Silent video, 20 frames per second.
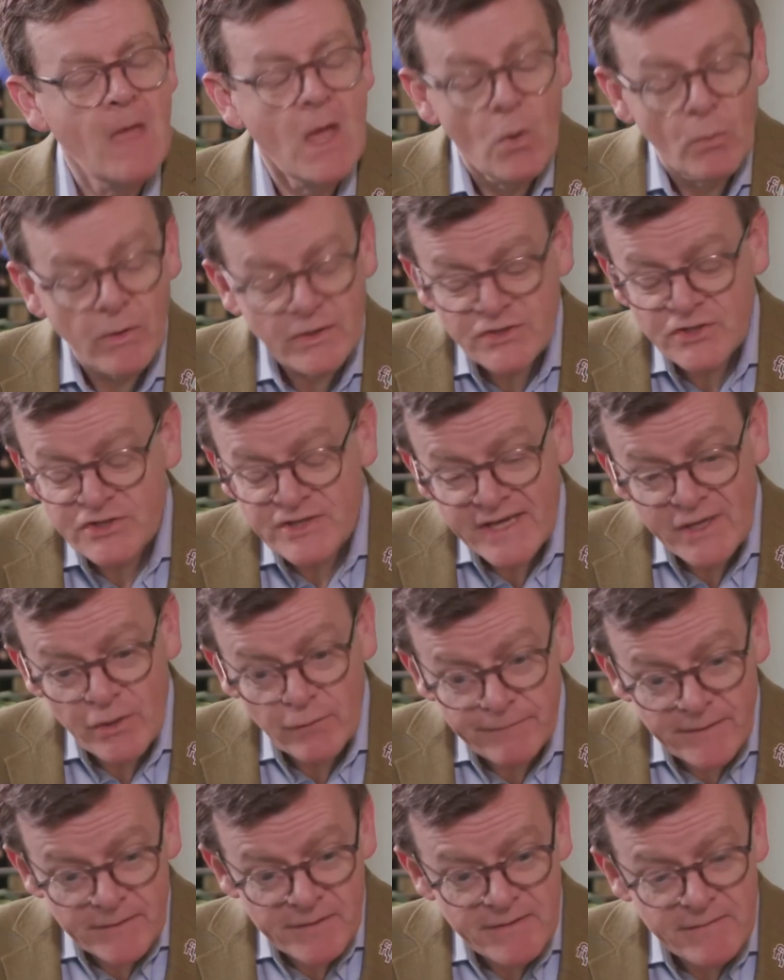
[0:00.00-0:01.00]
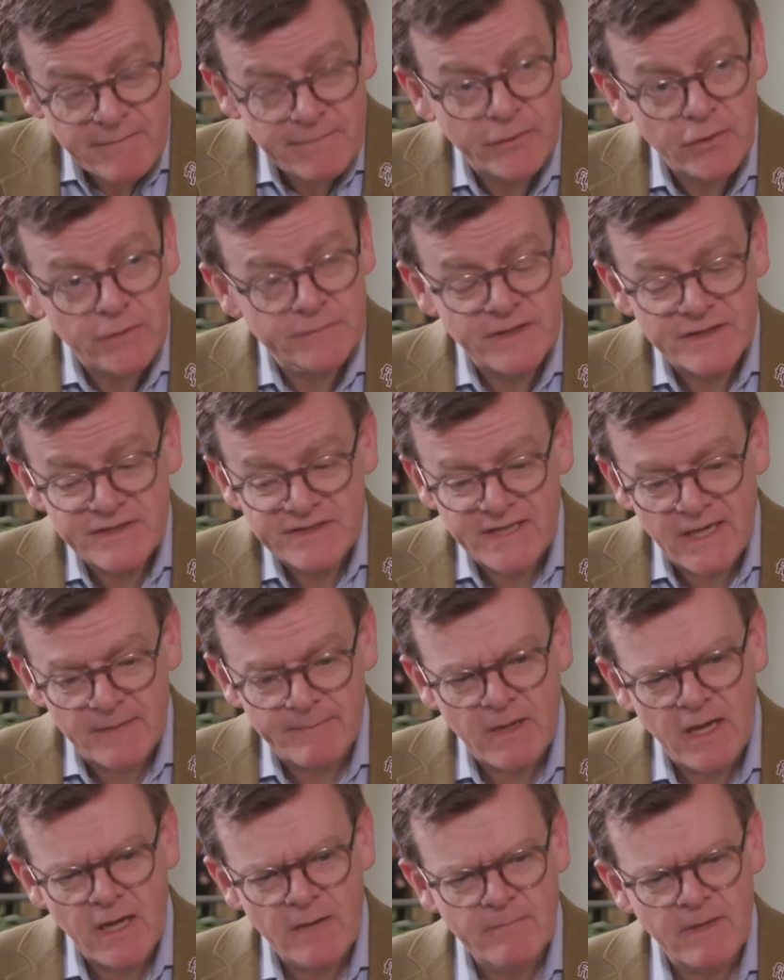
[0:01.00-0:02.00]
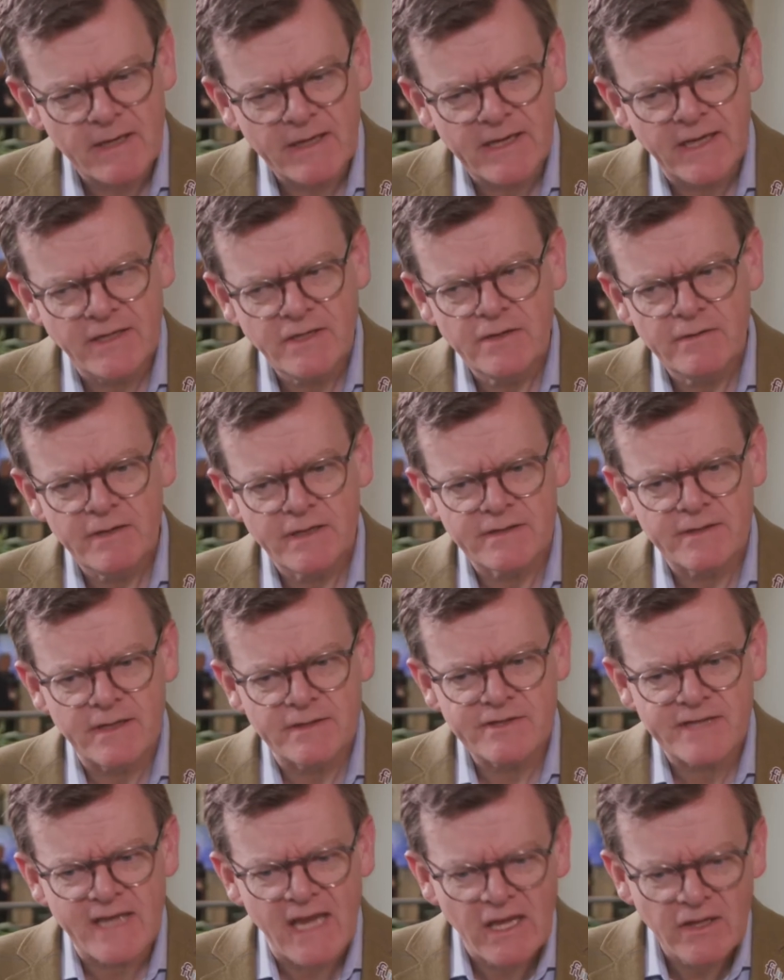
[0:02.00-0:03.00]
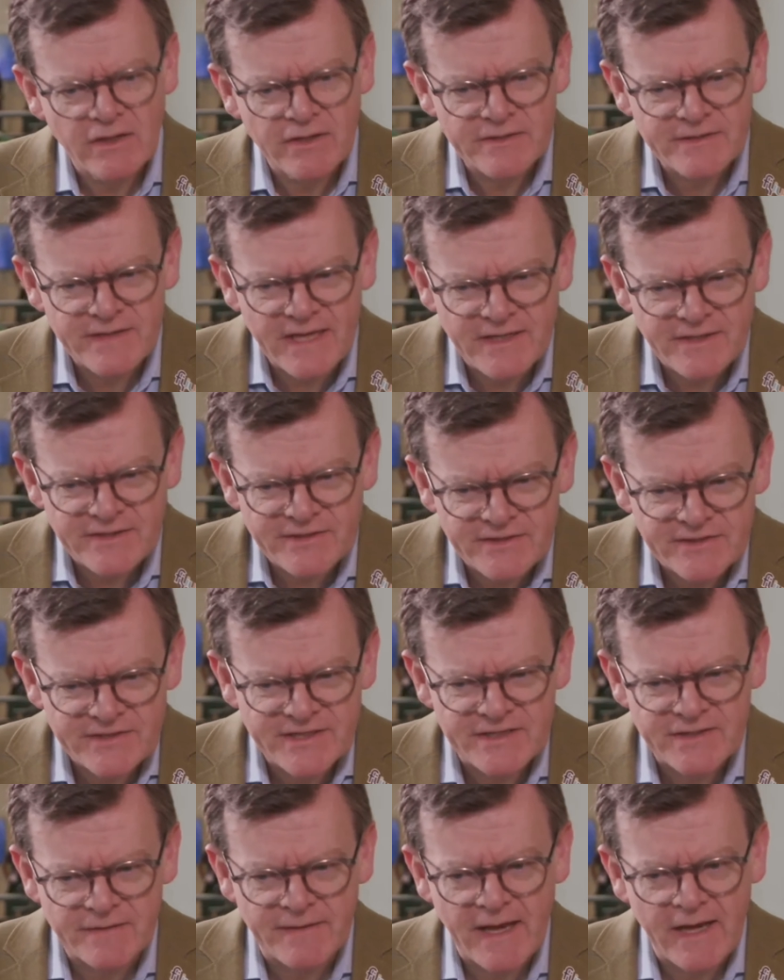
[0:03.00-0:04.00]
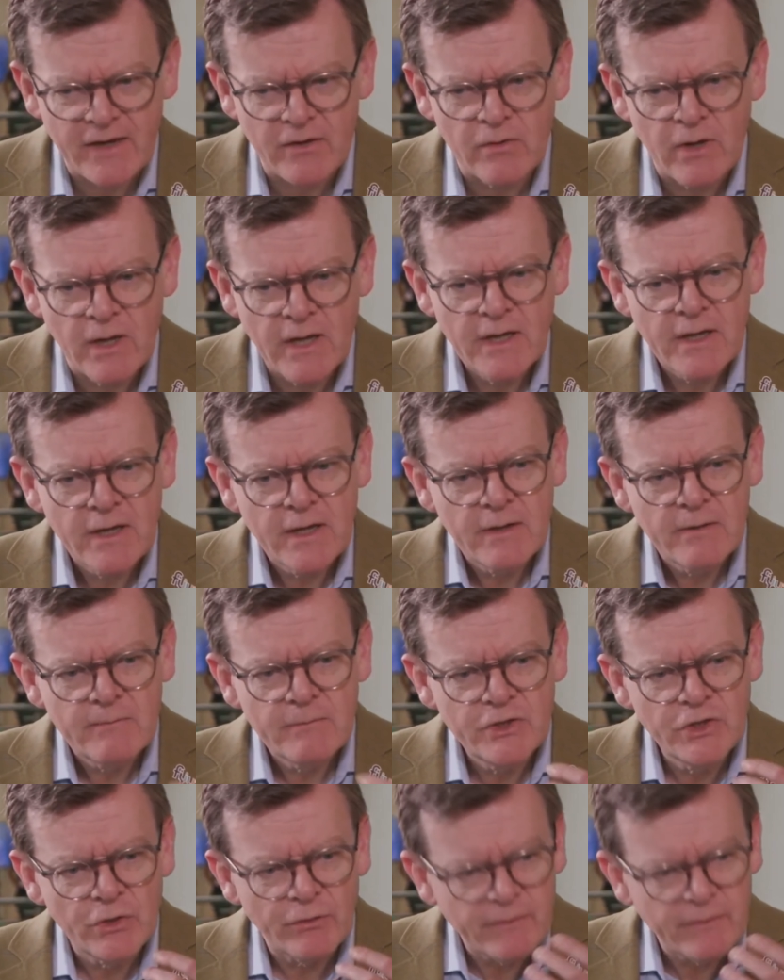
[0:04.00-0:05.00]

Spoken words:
Well, as you say, you're very involved in TIP. Can you tell us instances of how your